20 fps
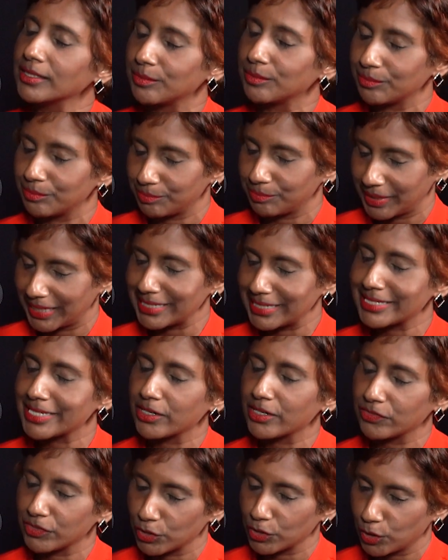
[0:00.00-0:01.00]
the
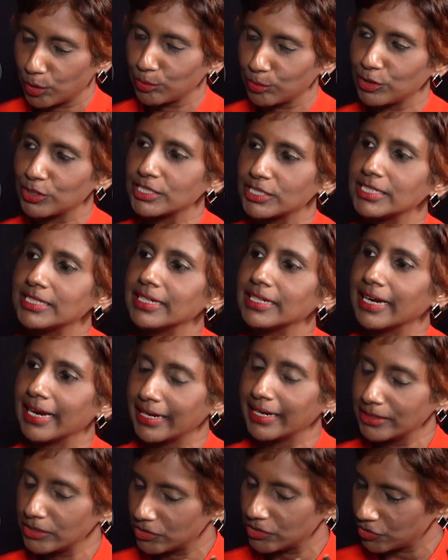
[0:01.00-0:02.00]
mindset of the community,
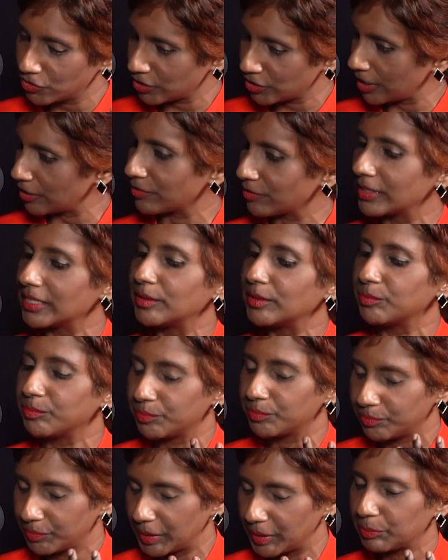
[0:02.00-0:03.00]
and generally
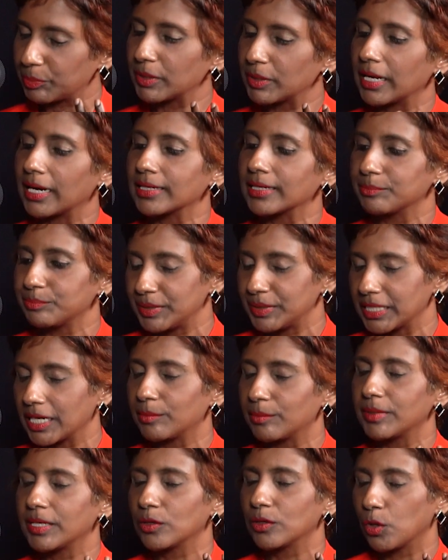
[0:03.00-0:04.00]
people are
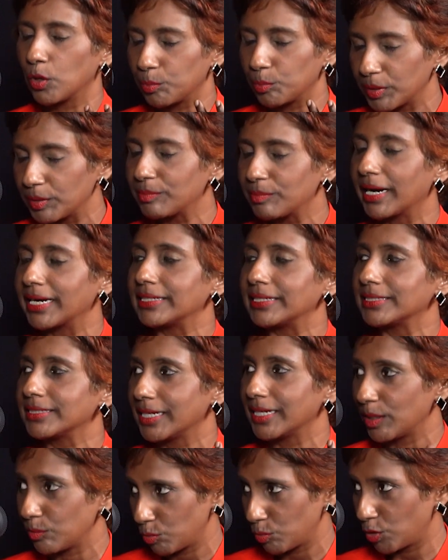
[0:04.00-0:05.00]
becoming open-minded
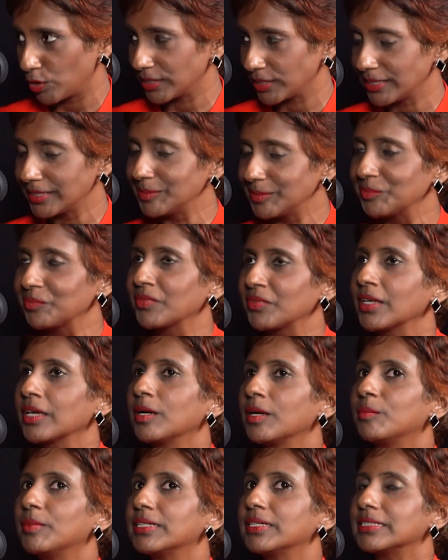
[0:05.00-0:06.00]
and modern.
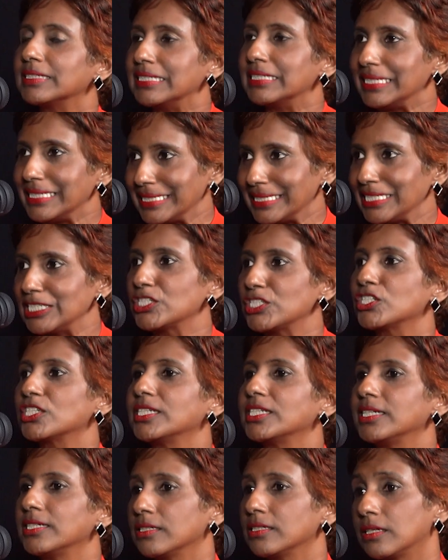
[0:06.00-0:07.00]
But
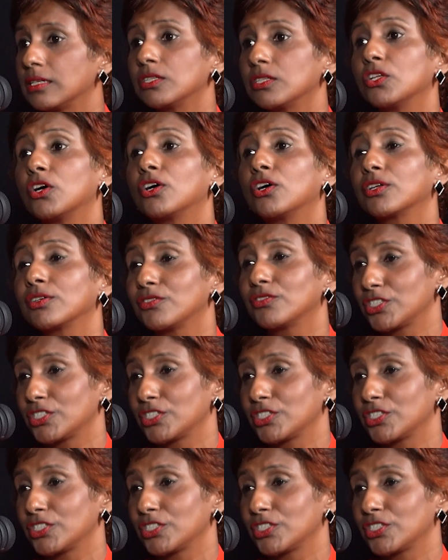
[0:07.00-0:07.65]
initially, a lot of